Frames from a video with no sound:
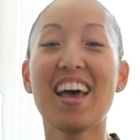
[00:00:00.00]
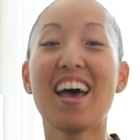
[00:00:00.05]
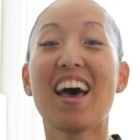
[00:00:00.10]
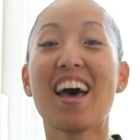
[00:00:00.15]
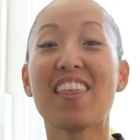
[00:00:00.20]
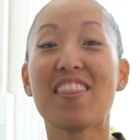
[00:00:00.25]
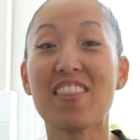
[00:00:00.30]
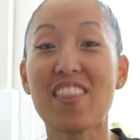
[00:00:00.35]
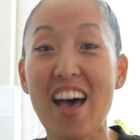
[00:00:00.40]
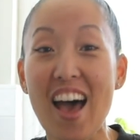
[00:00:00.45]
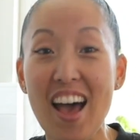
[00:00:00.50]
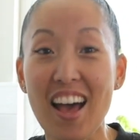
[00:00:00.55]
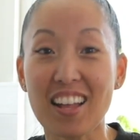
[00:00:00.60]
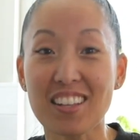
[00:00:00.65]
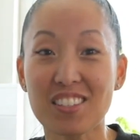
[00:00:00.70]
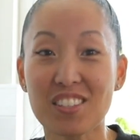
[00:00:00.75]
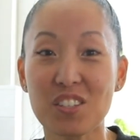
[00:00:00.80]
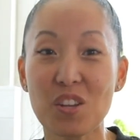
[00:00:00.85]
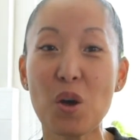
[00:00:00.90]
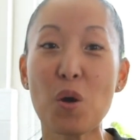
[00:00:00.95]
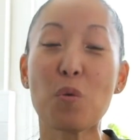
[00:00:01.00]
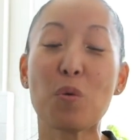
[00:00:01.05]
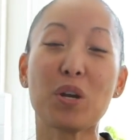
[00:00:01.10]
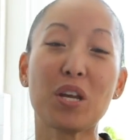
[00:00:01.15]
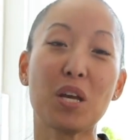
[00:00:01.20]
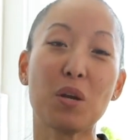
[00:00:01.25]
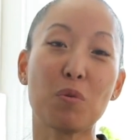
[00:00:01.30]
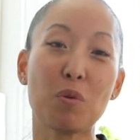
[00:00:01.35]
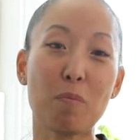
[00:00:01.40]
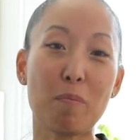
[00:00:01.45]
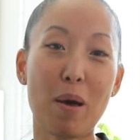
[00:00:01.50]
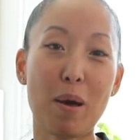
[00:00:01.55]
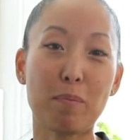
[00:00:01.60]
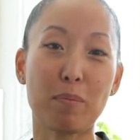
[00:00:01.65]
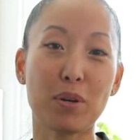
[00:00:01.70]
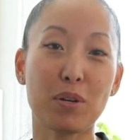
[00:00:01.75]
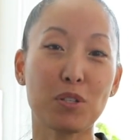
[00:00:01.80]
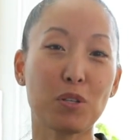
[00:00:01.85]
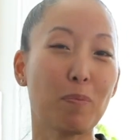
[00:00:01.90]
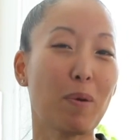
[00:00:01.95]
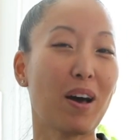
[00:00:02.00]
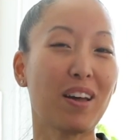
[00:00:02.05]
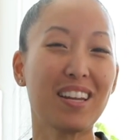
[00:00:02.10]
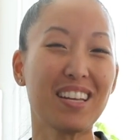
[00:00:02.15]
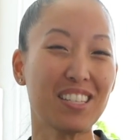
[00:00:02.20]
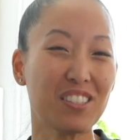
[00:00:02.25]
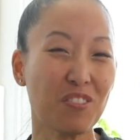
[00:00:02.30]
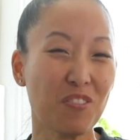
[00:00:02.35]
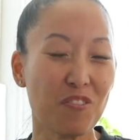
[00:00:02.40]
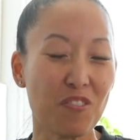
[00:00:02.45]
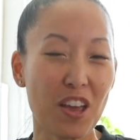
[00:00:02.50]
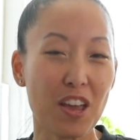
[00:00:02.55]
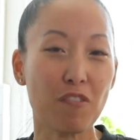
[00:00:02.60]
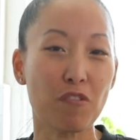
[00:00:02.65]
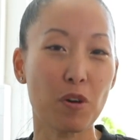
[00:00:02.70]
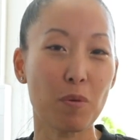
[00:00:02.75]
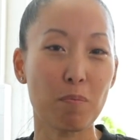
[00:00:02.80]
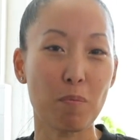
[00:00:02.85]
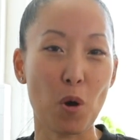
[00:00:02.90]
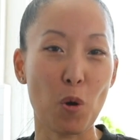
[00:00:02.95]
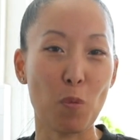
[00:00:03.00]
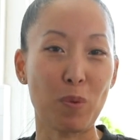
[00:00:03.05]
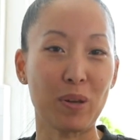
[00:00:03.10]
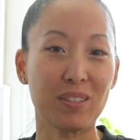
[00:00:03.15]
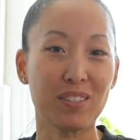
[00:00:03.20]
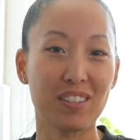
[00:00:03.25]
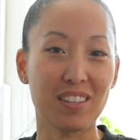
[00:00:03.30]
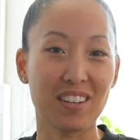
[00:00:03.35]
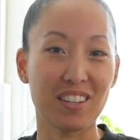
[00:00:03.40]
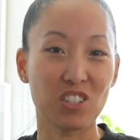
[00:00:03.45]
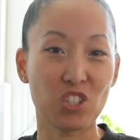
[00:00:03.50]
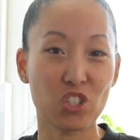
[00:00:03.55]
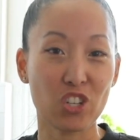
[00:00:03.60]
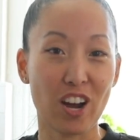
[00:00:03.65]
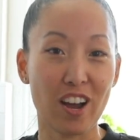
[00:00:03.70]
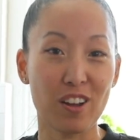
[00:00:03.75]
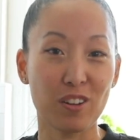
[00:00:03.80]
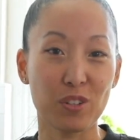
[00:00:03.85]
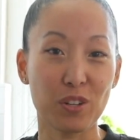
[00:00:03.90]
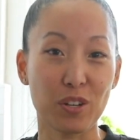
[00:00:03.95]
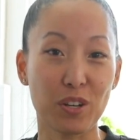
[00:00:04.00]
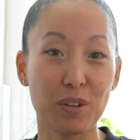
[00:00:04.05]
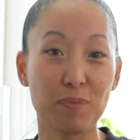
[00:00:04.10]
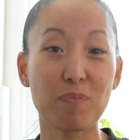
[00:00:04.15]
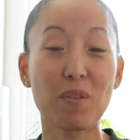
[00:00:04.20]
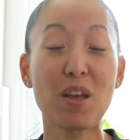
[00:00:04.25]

And that's what he remembers about his favorite moments in his childhood.